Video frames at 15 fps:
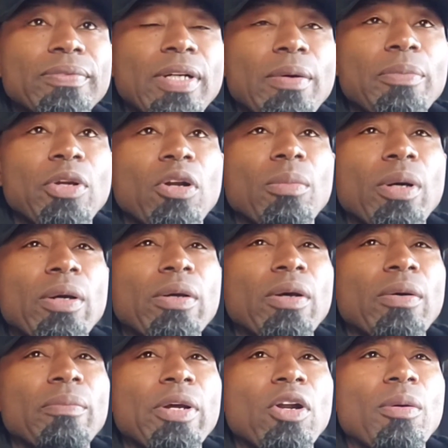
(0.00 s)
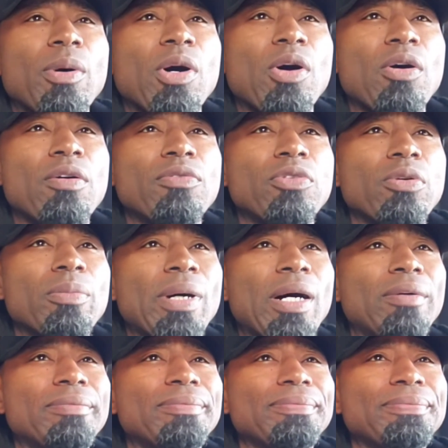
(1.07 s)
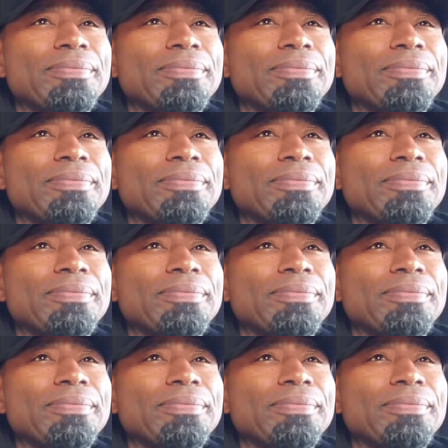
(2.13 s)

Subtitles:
I've been on my own for about,